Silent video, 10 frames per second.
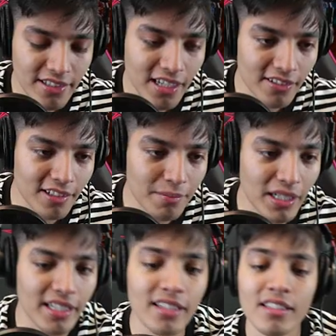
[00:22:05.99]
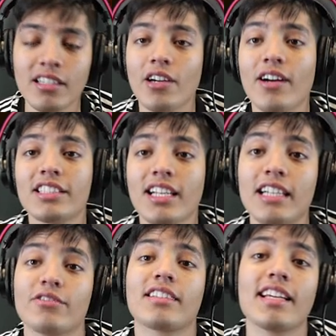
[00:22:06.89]
There you go, little buddy. All right, you
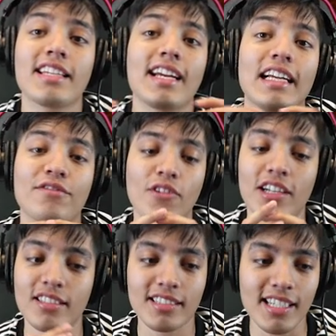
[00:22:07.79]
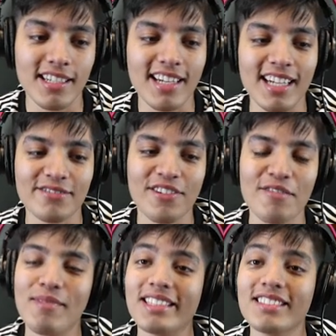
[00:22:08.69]
guys. Well, thank you guys for watching. Thank you guys
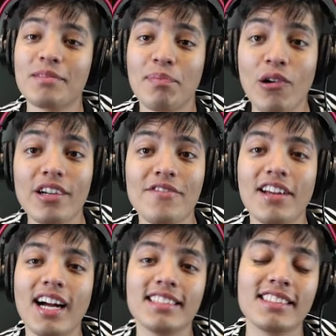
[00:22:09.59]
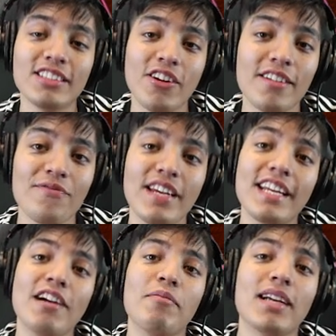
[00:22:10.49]
for the amazing support. If you guys enjoyed the
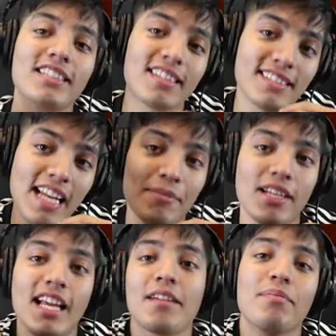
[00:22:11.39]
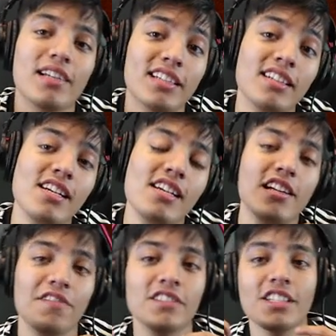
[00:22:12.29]
video, make sure to slap the like button.
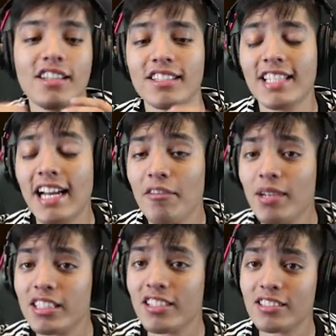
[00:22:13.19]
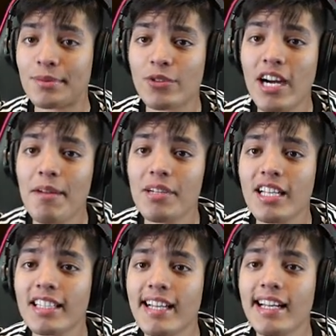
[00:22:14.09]
If you're new to the channel, make sure to subscribe
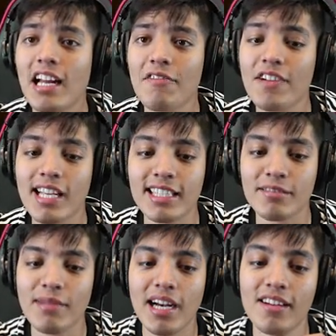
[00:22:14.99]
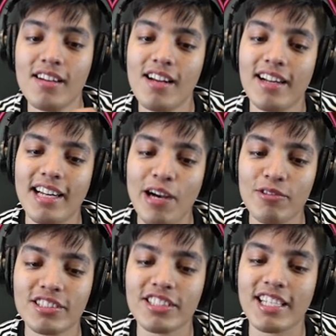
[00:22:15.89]
and hit that notification bell. And I
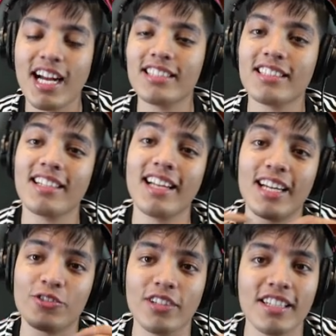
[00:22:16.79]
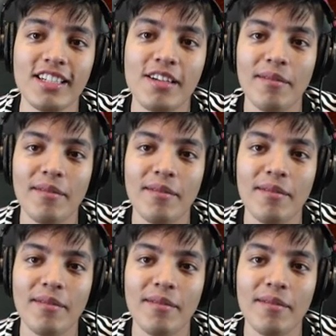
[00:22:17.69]
will see you guys in the next one.